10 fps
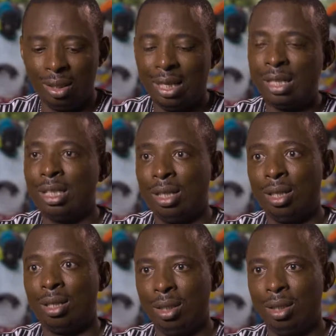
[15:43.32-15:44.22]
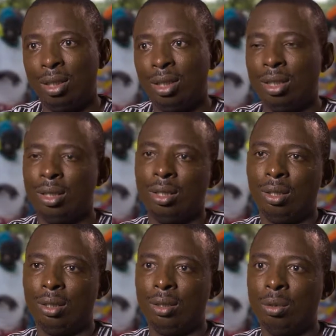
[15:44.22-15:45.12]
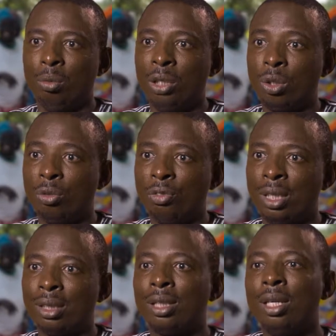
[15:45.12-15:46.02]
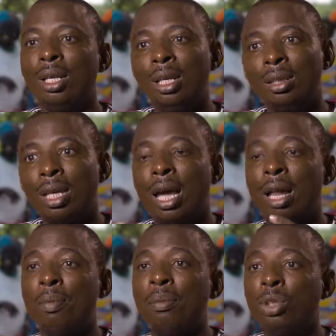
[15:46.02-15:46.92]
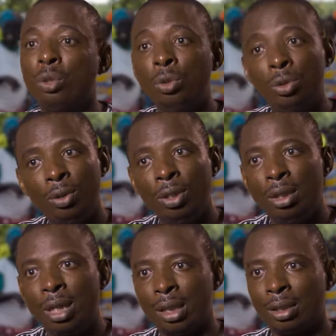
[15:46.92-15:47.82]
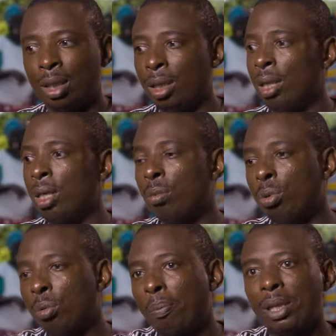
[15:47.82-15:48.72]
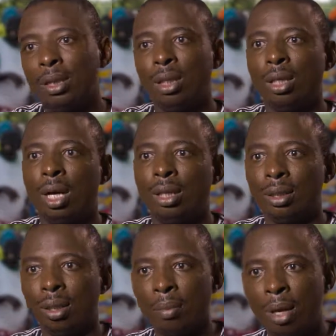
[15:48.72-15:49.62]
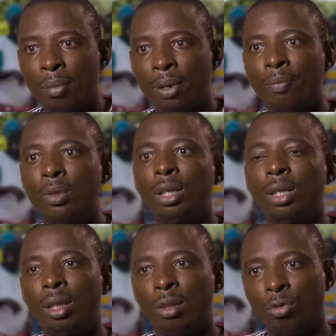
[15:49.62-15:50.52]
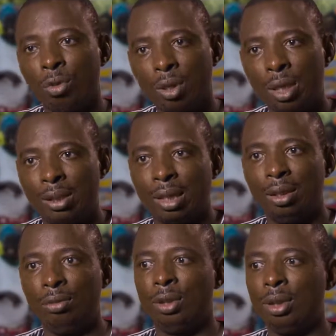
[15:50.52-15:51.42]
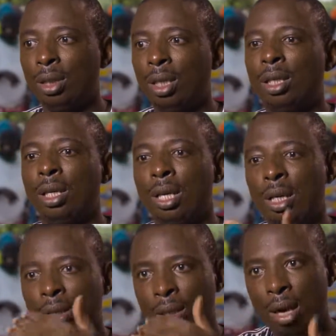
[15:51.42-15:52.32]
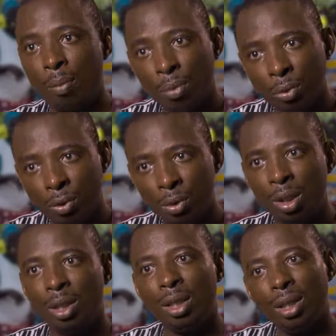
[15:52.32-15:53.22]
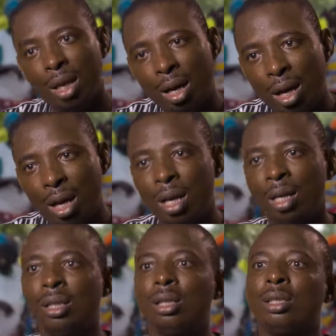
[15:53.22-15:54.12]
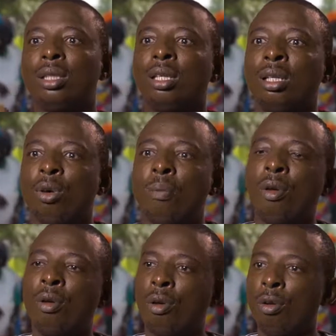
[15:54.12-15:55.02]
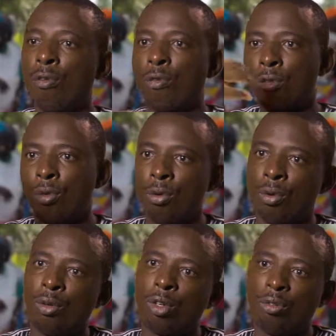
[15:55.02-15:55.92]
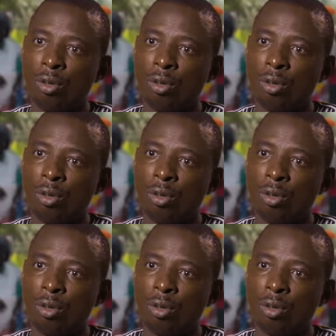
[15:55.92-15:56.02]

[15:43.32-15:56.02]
The money has been paid to Microfinance GA, income generating activities, and it is they themselves who lend the money to their members, create activities with it, and reimburse it.